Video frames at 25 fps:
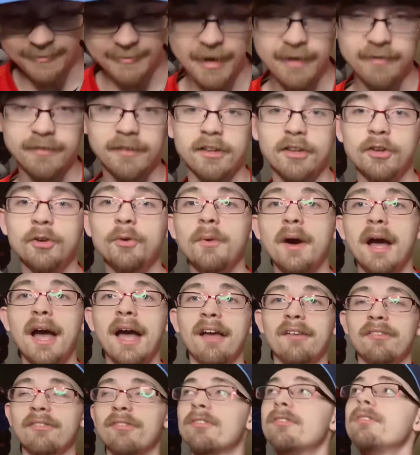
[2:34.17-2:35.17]
Now, the
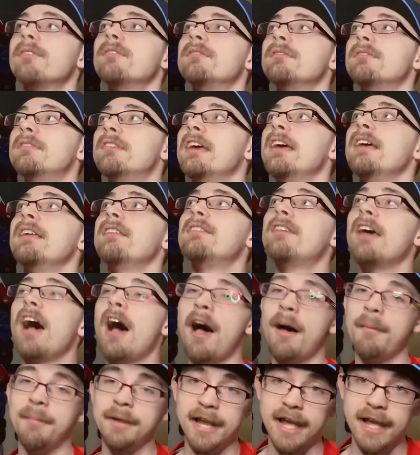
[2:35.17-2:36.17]
U.S. did
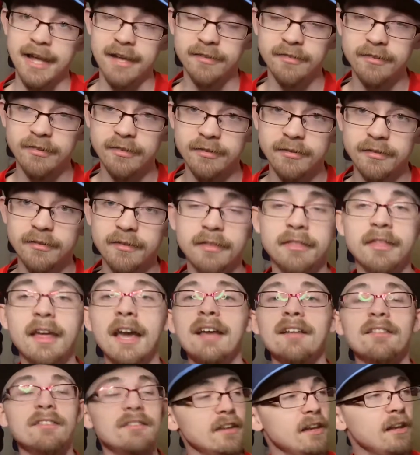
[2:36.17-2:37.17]
dominate.
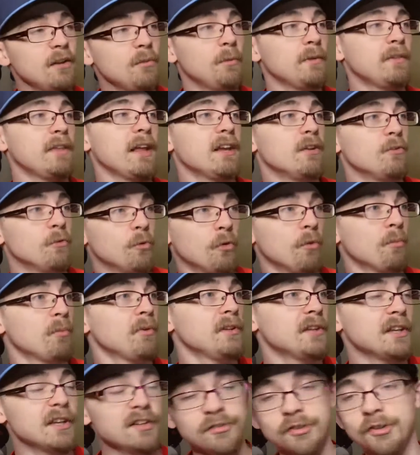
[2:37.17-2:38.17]
They did what they
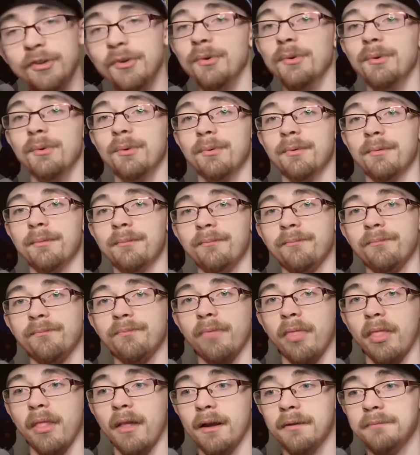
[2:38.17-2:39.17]
normally do.
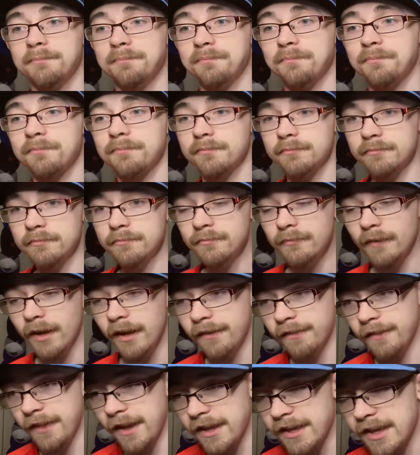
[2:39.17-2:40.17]

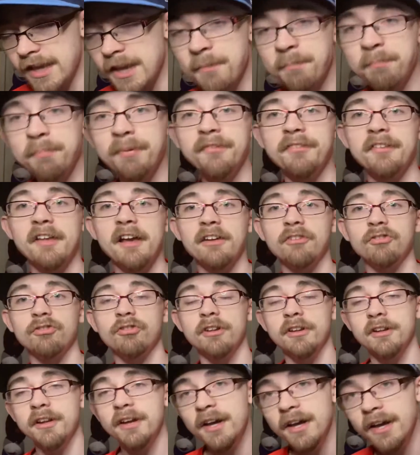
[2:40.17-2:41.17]
They keep
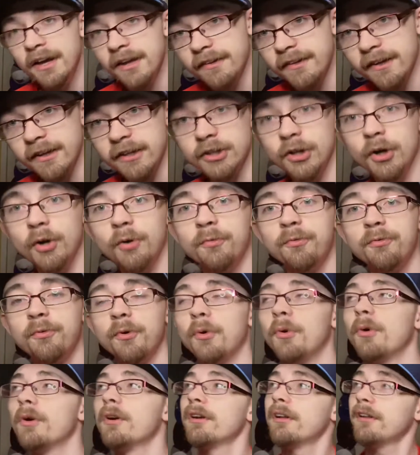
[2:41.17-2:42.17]
possession. They go
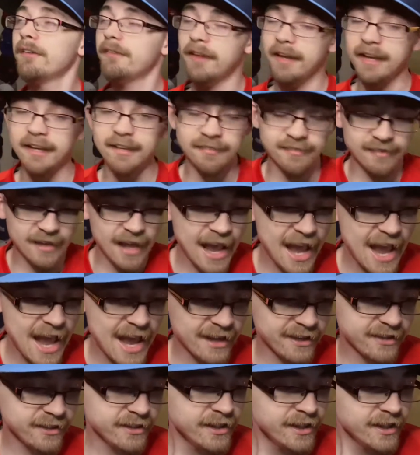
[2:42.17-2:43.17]
forward. They
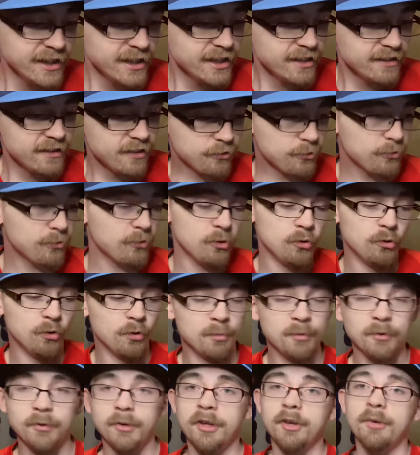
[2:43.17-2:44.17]
attack. This was a
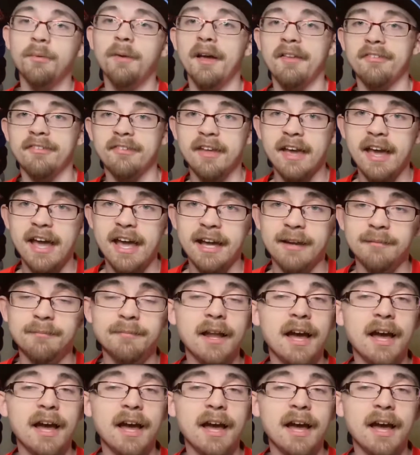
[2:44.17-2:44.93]
normal U.S. game.